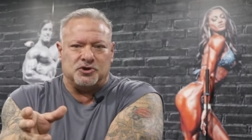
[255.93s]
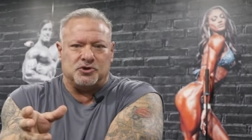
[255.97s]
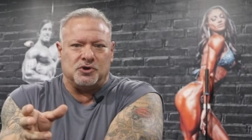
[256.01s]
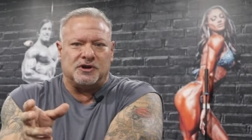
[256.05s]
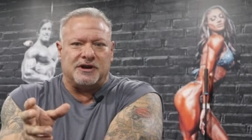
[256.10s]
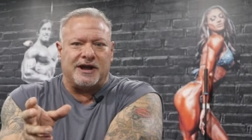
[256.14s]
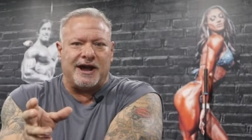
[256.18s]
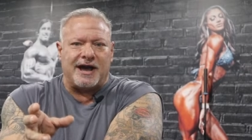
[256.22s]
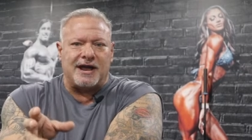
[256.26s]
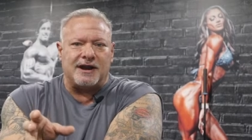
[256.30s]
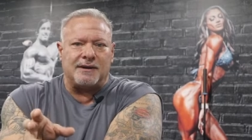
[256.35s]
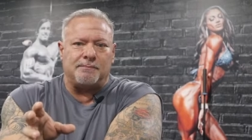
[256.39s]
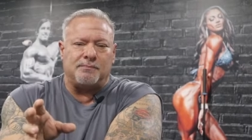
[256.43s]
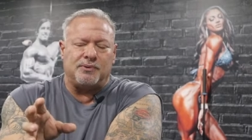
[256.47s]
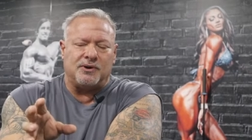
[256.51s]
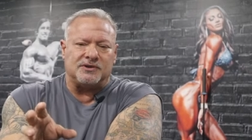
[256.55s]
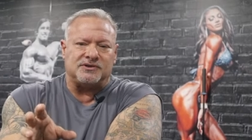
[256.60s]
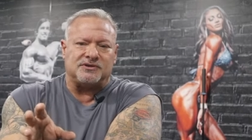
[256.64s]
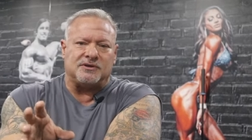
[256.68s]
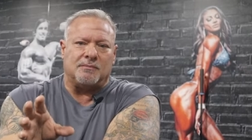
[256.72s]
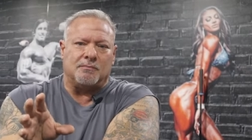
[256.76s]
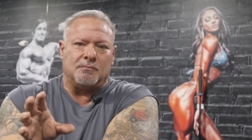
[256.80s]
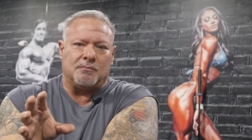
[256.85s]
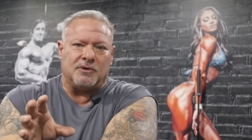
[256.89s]
You gotta
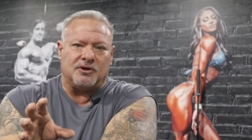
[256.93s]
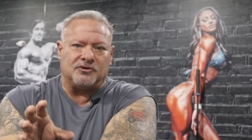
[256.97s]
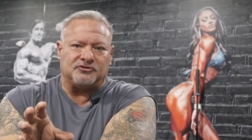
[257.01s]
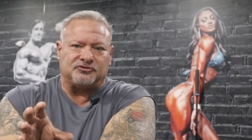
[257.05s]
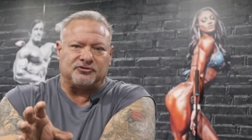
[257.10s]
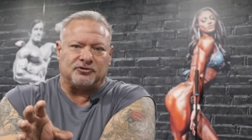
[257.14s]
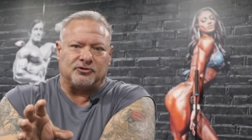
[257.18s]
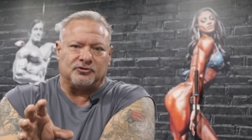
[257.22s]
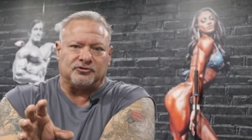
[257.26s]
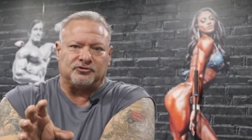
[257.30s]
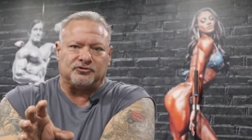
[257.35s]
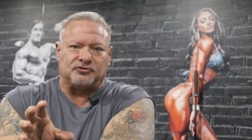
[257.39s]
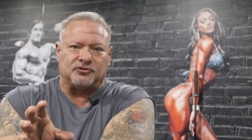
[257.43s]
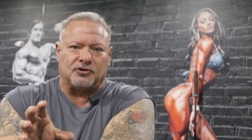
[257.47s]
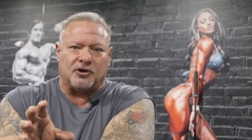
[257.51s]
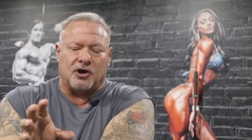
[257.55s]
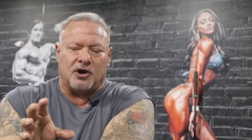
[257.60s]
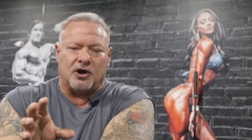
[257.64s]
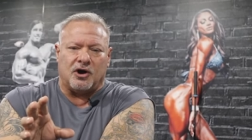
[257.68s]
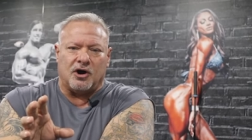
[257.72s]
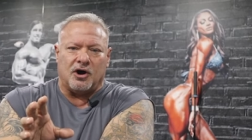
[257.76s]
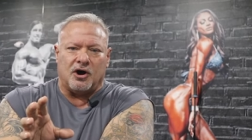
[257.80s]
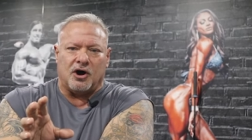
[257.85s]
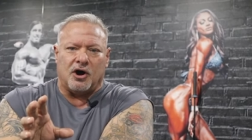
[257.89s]
put the muscles
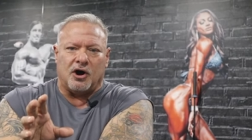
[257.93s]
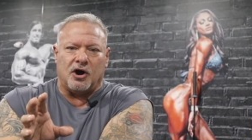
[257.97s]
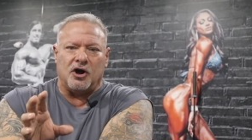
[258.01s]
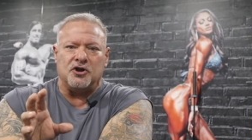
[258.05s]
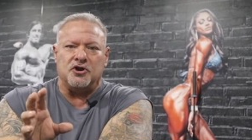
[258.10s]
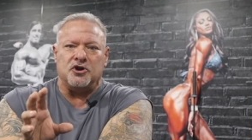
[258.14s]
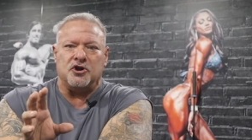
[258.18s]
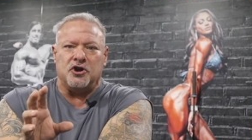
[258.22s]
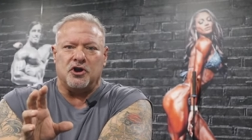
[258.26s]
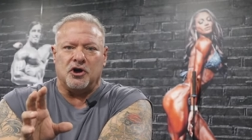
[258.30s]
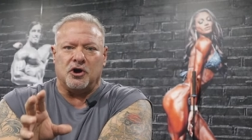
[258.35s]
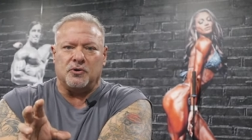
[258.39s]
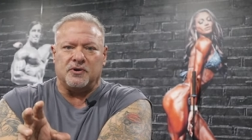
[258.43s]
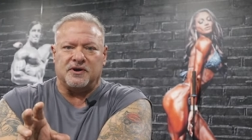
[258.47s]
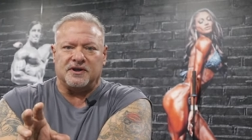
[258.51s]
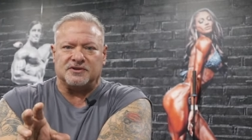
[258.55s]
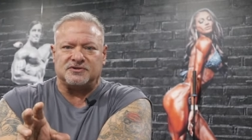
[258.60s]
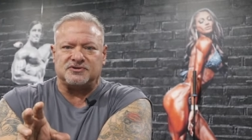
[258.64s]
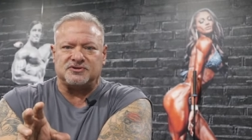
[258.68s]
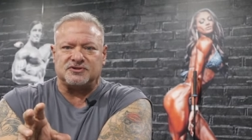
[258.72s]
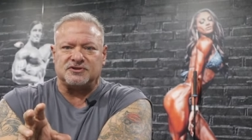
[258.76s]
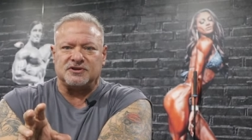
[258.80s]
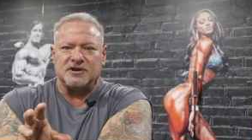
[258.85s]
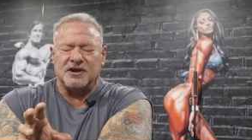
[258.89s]
on
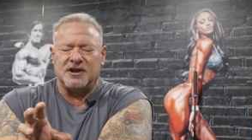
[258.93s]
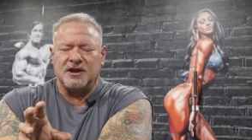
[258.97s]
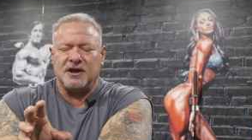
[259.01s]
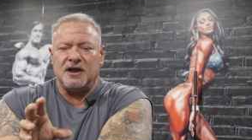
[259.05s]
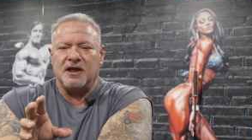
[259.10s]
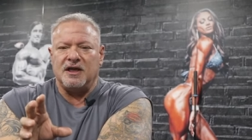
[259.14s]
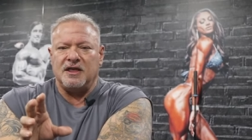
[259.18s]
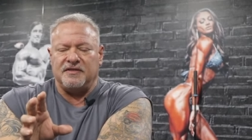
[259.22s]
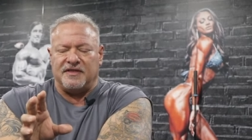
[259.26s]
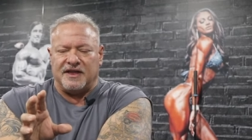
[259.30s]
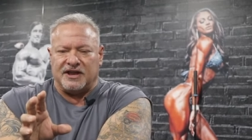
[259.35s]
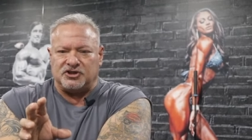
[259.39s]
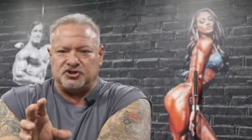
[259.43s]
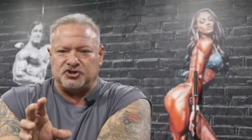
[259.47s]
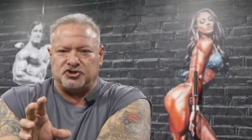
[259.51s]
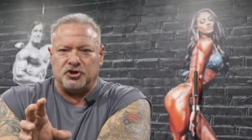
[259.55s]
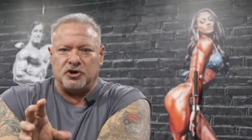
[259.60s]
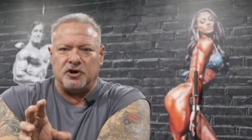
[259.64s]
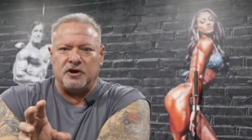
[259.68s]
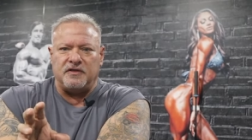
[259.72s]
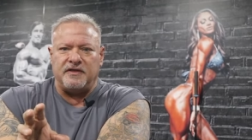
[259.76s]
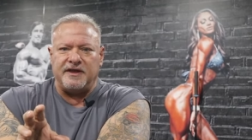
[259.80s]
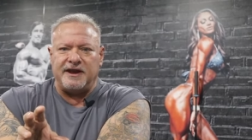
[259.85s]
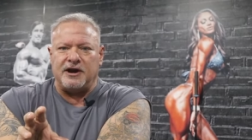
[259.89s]
notice that
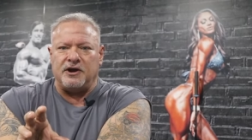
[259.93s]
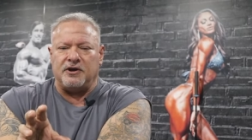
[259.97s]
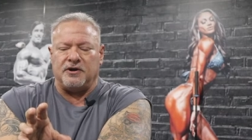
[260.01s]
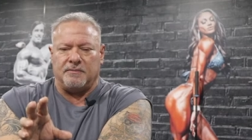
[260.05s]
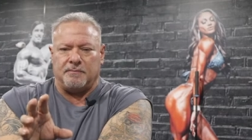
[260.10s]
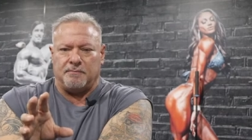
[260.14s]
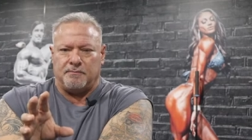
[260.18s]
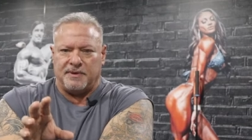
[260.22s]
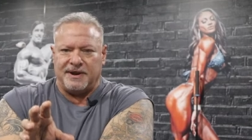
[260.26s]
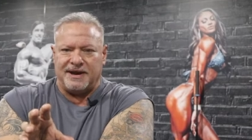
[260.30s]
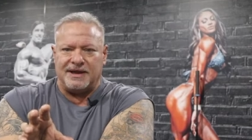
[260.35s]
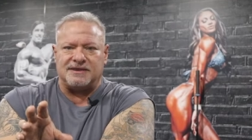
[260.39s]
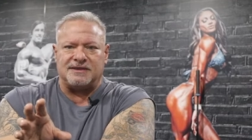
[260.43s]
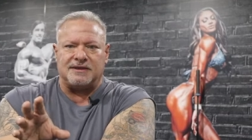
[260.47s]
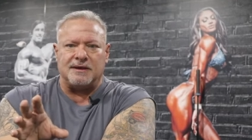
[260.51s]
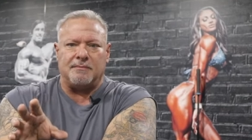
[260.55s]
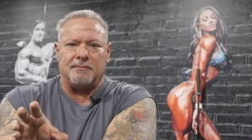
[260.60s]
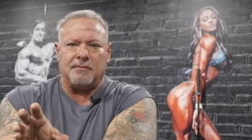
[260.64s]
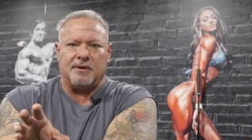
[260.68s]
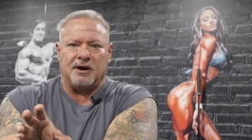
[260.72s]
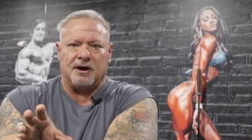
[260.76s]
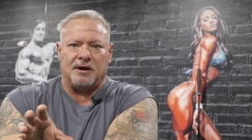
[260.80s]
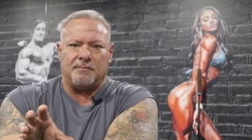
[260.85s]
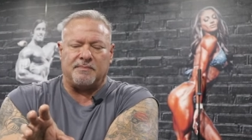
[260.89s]
you're there to beat
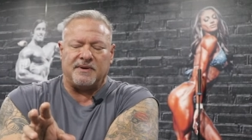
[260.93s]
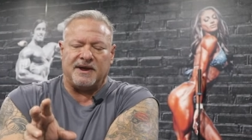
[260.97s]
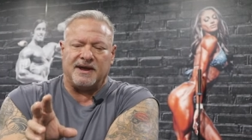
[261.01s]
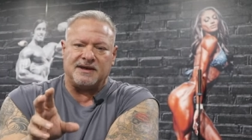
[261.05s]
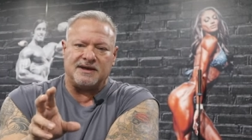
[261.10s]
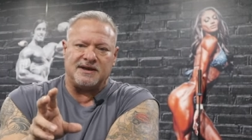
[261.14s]
them up.